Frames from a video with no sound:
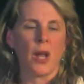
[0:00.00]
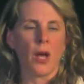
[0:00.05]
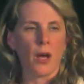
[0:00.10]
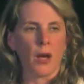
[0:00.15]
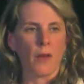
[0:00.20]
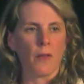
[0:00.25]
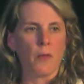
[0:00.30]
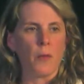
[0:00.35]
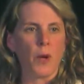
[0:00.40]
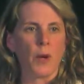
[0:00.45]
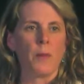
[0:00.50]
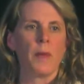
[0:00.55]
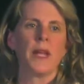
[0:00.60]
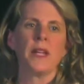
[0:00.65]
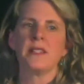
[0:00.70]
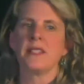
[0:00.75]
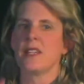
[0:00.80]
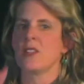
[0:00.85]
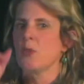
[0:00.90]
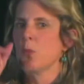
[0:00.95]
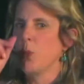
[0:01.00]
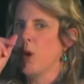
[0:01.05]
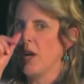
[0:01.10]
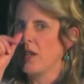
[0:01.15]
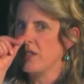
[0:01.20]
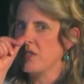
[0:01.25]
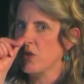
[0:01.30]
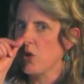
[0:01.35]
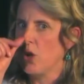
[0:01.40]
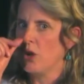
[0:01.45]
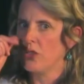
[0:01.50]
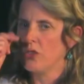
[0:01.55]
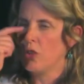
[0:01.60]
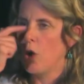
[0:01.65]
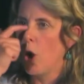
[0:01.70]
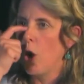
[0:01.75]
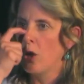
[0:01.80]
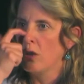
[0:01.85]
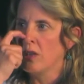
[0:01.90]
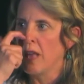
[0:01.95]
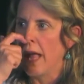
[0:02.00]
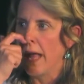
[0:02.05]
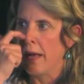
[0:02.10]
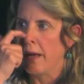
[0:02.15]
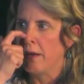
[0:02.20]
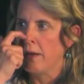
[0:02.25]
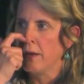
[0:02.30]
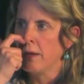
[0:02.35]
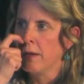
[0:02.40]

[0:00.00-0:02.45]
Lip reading: a meditation practice called Tonglen.